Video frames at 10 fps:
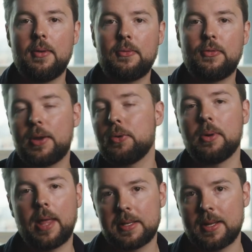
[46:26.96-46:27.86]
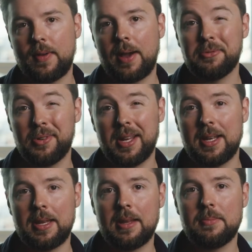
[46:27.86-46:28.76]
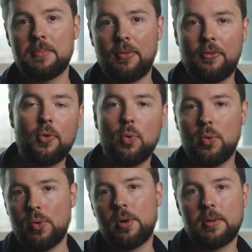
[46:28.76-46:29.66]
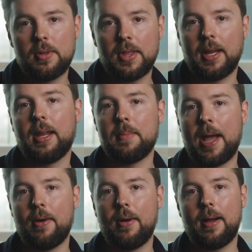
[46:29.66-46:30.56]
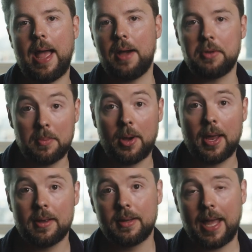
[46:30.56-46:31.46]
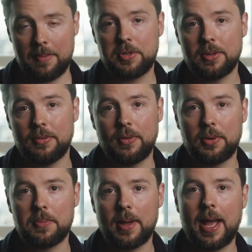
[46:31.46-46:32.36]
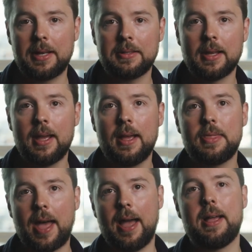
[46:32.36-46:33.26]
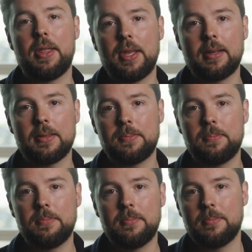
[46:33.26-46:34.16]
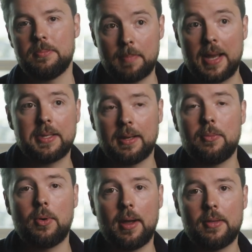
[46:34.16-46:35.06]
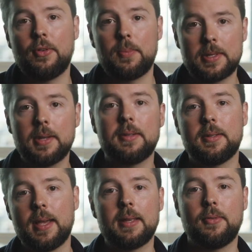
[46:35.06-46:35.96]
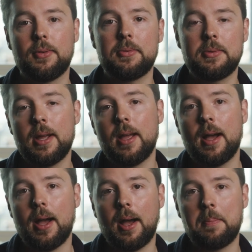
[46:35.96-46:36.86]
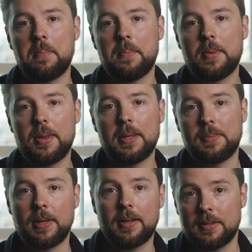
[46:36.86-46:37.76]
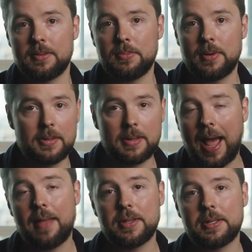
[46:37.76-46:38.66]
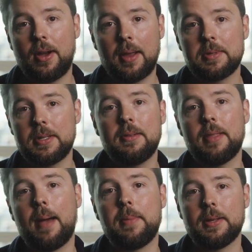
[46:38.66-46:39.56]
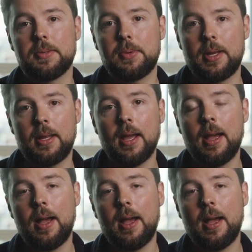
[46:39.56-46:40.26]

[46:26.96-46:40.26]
figure all of that stuff out really before thinking about how you might capture the film. And that I think is basically why the film is so successful um, is because we had the time to do that because we